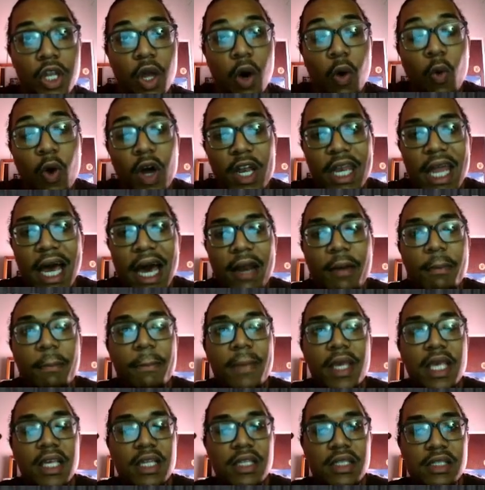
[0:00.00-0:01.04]
Now what that
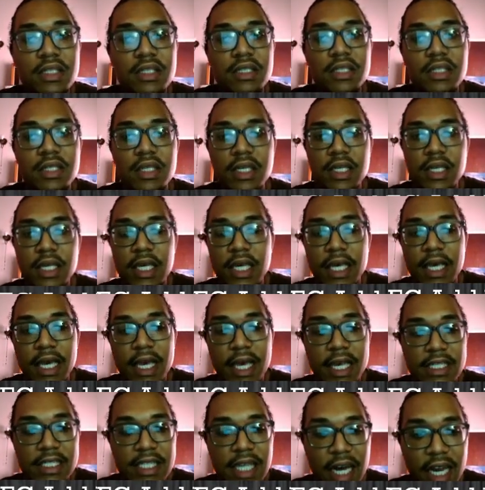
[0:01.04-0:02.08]
means
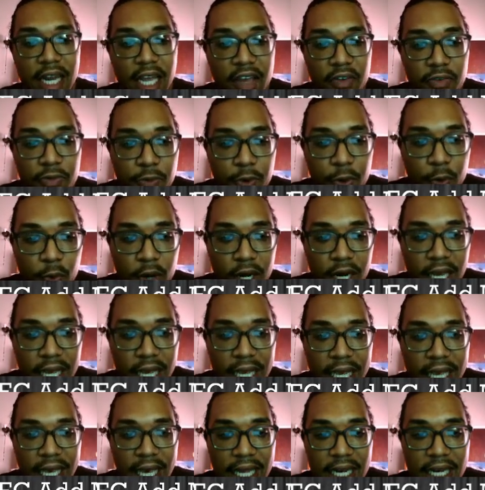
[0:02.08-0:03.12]
is that if we want to
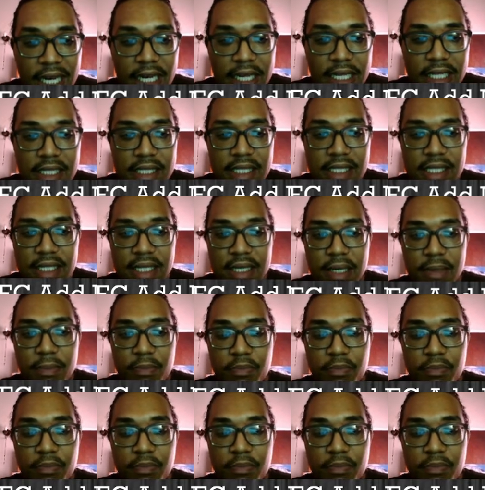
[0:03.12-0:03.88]
get this